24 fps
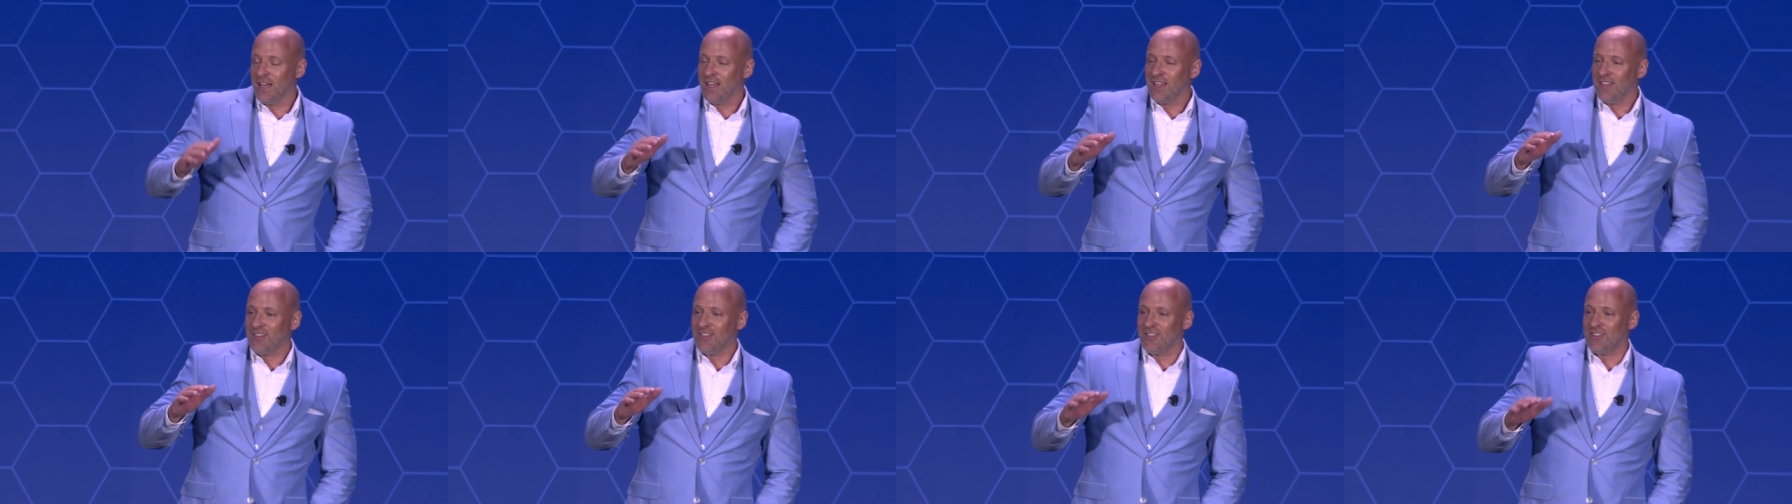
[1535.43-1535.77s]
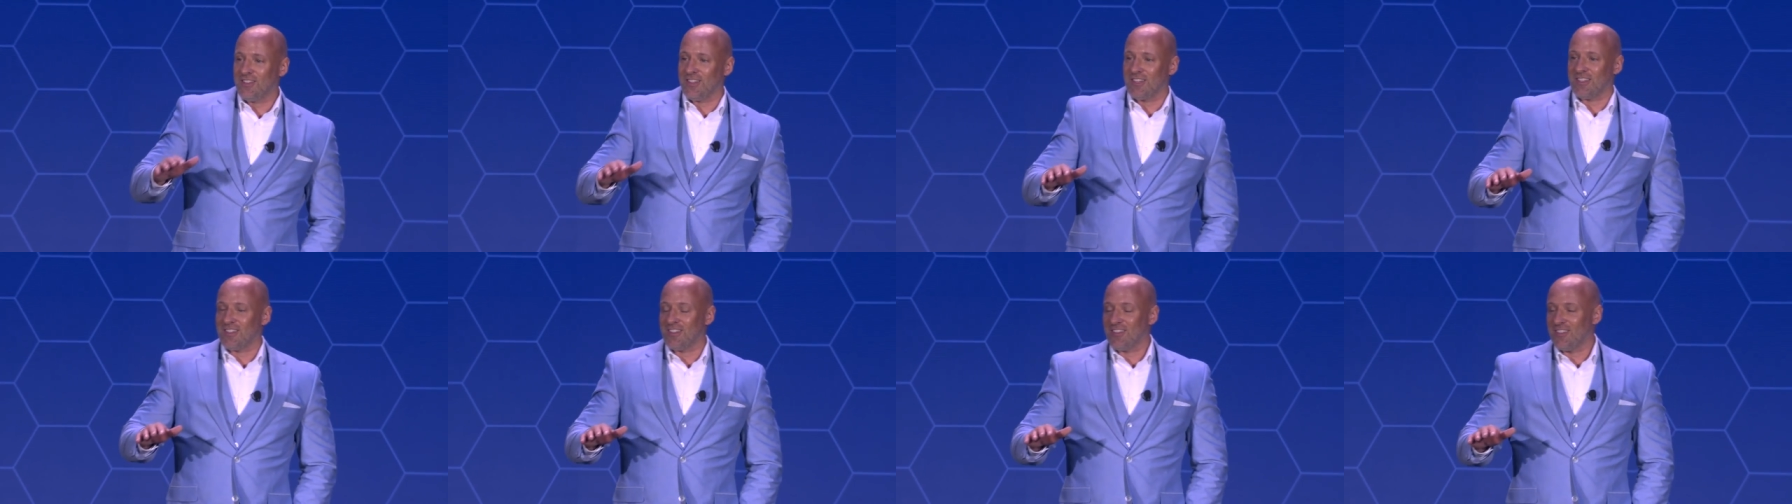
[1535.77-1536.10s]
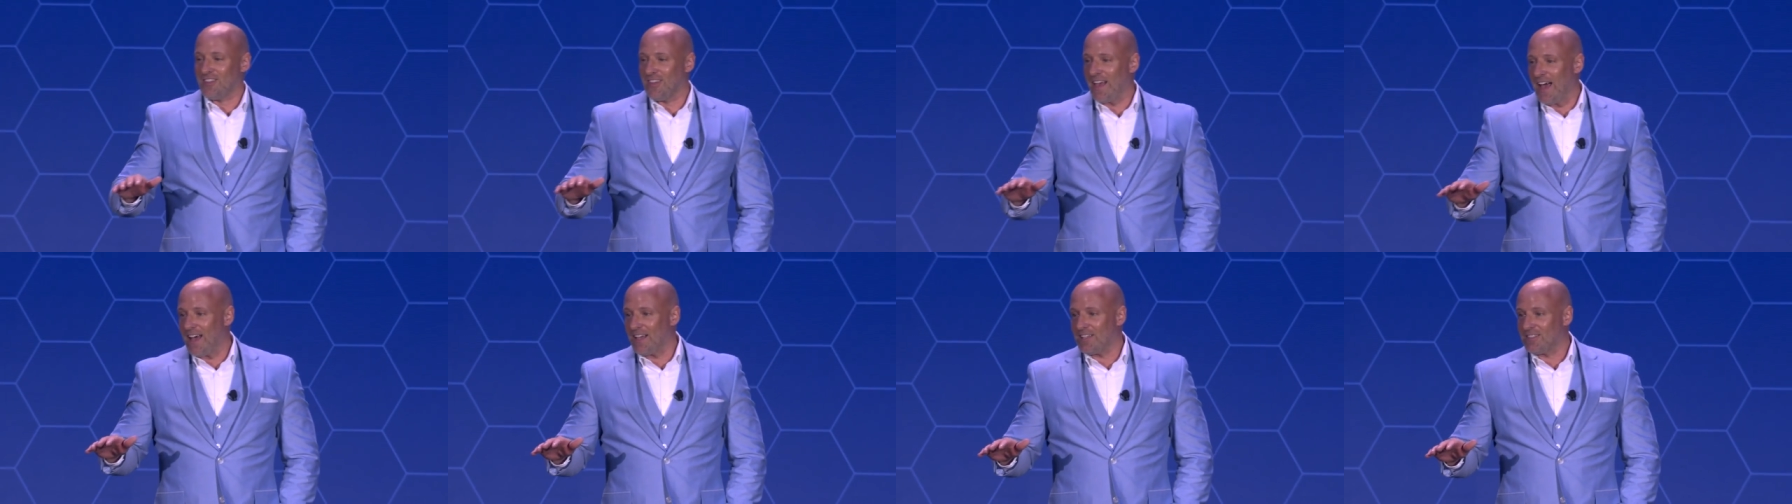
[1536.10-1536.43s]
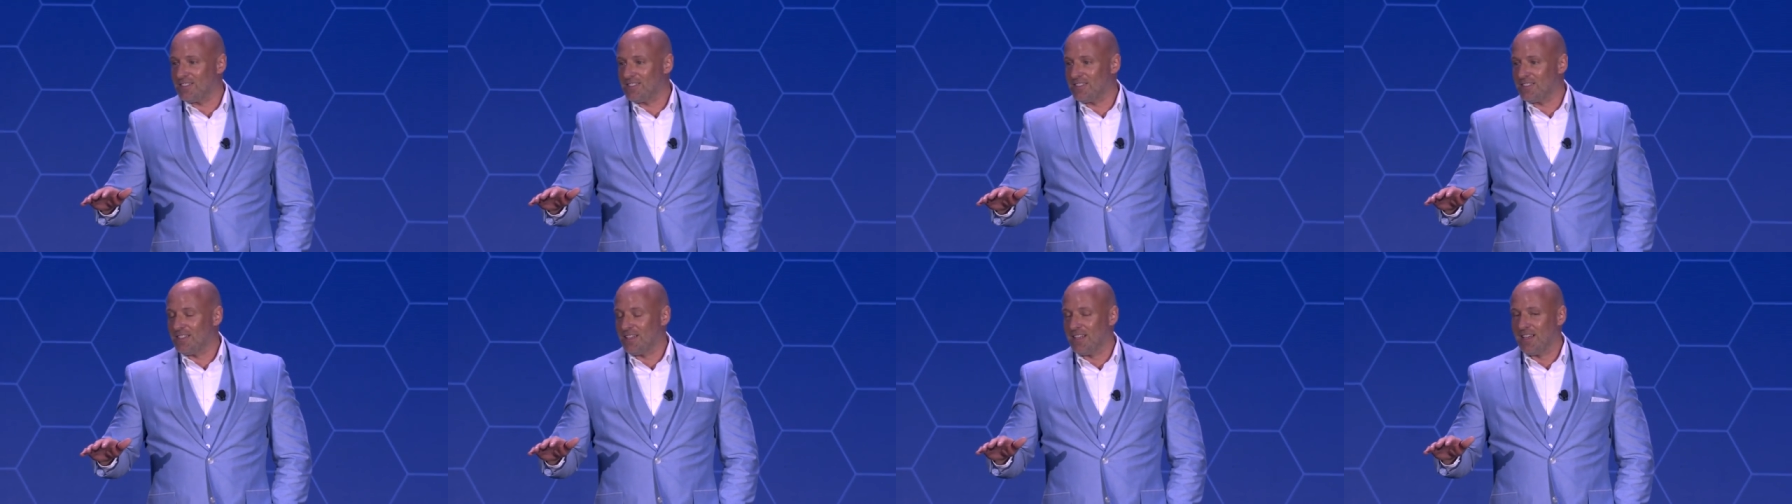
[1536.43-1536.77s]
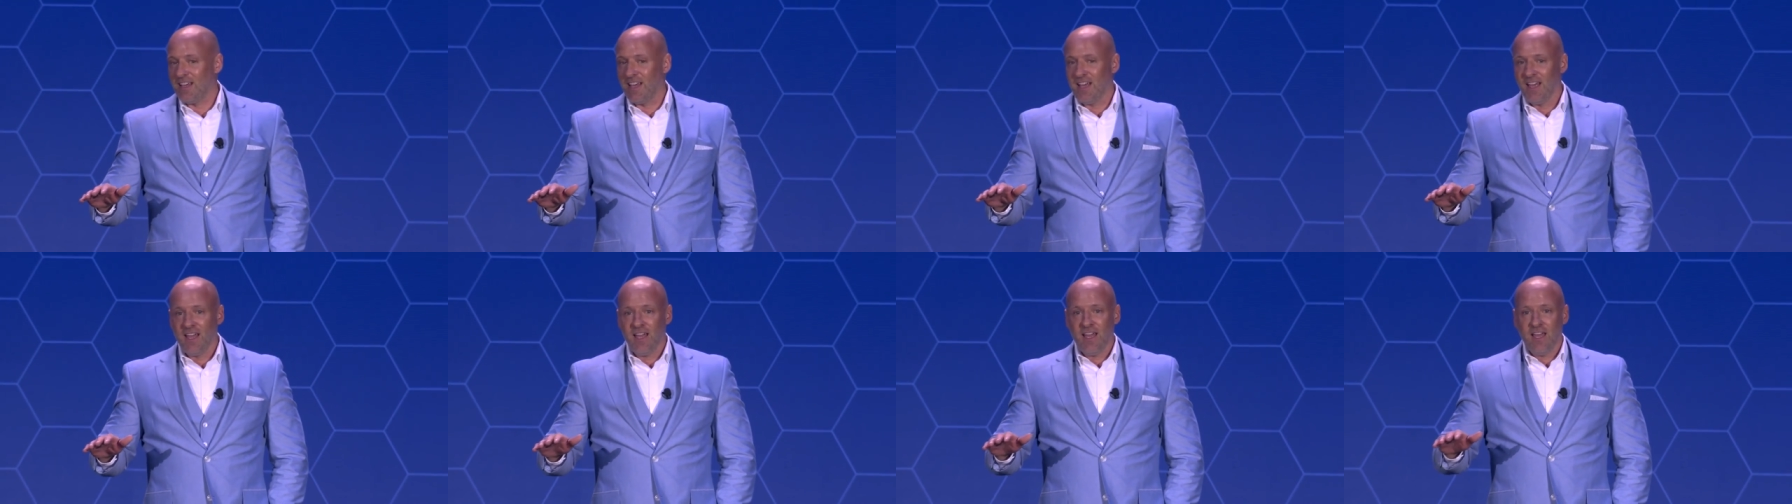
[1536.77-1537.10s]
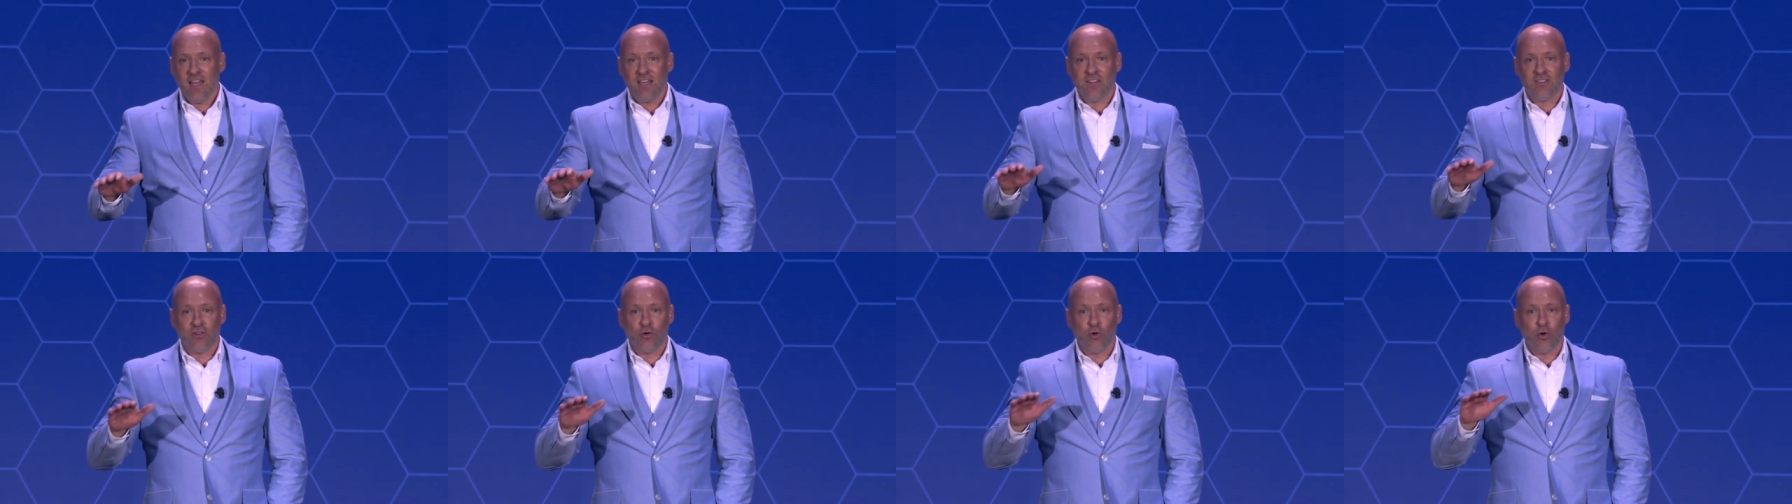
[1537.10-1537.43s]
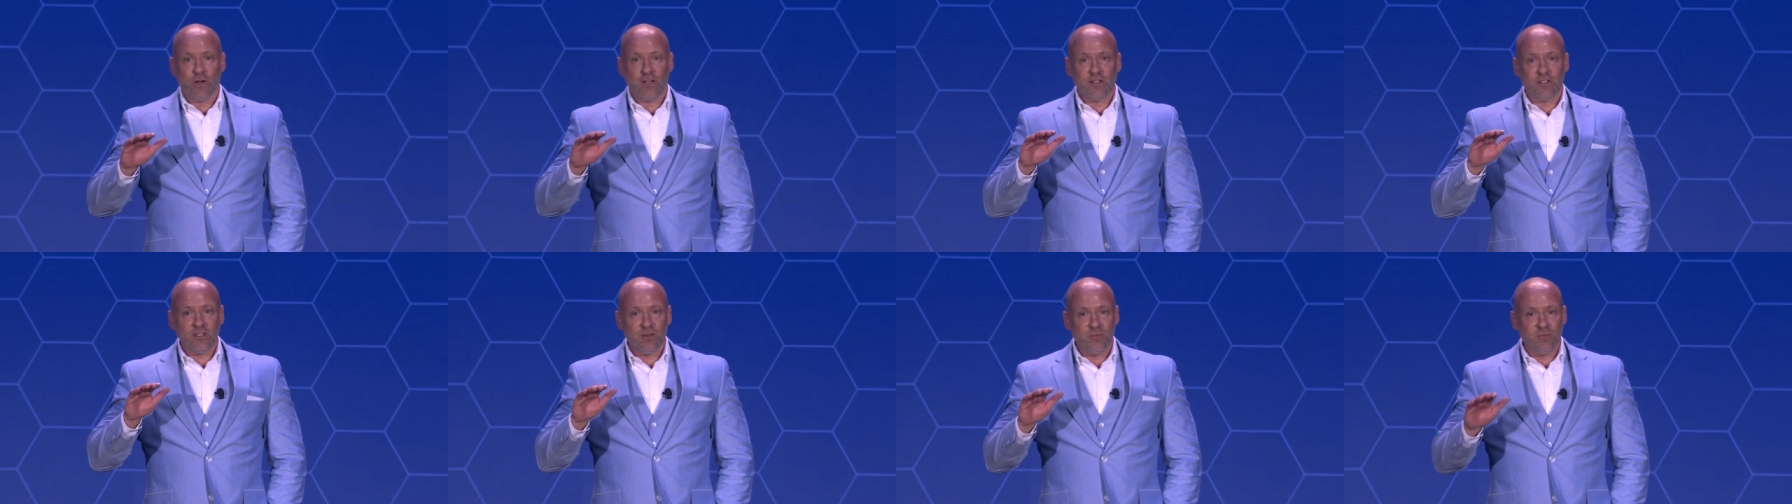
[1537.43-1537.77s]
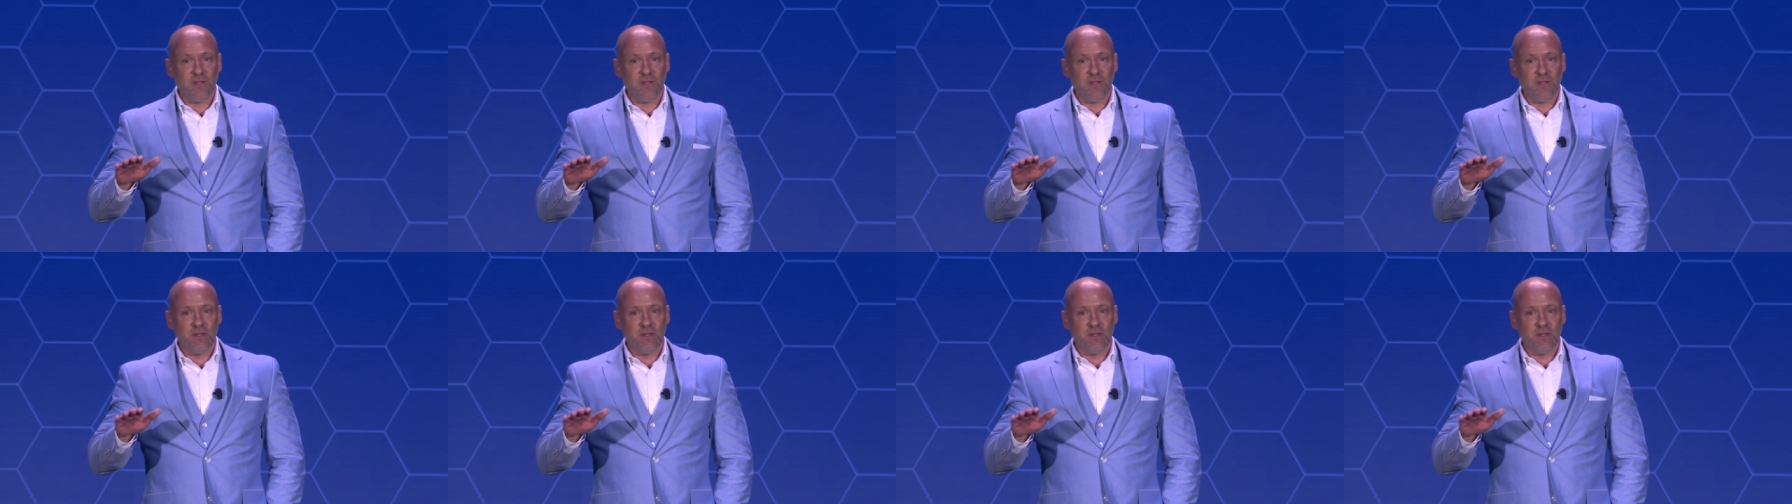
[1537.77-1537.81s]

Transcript: Success is going to